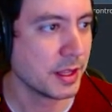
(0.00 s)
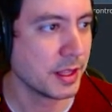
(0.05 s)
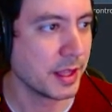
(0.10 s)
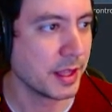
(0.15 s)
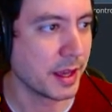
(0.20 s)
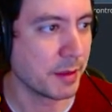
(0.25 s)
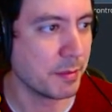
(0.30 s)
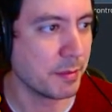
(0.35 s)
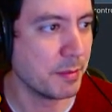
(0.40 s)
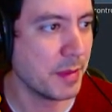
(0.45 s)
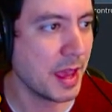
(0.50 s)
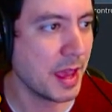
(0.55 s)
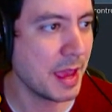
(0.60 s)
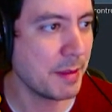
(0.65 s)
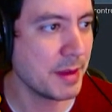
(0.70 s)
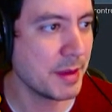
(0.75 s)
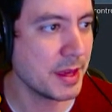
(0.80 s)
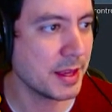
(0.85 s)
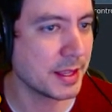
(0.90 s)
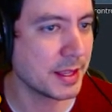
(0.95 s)
Like
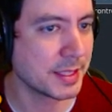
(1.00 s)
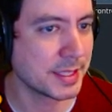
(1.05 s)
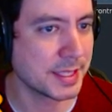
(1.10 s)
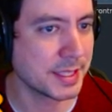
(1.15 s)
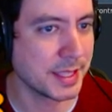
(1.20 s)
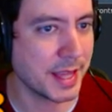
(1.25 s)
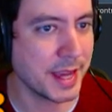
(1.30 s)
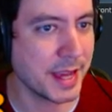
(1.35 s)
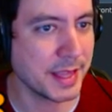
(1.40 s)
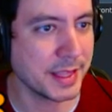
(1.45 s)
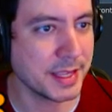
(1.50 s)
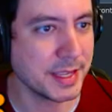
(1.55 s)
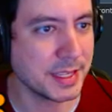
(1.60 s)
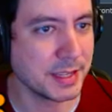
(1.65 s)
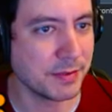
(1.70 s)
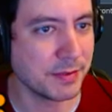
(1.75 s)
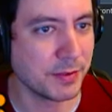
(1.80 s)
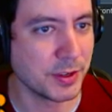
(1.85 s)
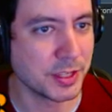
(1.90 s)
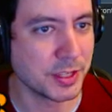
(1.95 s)
maybe a slightly
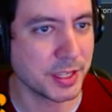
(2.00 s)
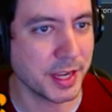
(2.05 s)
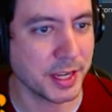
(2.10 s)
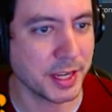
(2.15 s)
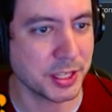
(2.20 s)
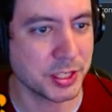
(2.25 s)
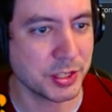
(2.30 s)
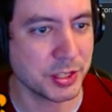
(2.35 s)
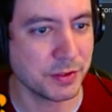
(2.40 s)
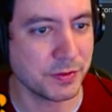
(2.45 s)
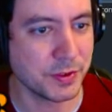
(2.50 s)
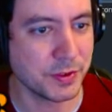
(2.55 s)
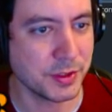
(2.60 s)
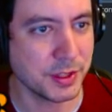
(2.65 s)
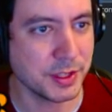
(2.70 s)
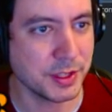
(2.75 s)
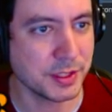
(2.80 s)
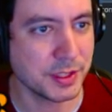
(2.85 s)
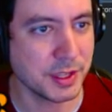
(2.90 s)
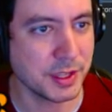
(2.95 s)
different texture for
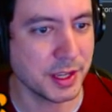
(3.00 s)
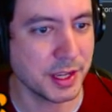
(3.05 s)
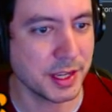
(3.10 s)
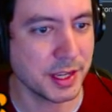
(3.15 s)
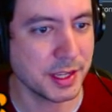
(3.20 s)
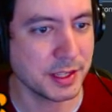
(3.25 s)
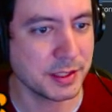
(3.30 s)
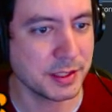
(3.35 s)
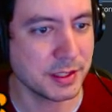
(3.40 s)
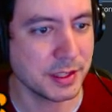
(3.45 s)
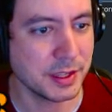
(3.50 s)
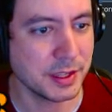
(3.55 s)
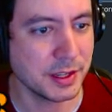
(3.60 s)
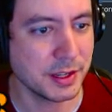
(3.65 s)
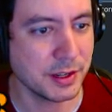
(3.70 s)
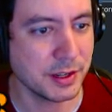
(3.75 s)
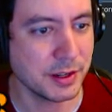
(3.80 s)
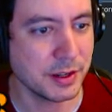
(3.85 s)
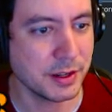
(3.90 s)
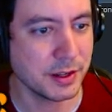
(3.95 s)
these guys
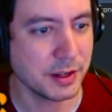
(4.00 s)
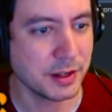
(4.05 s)
here.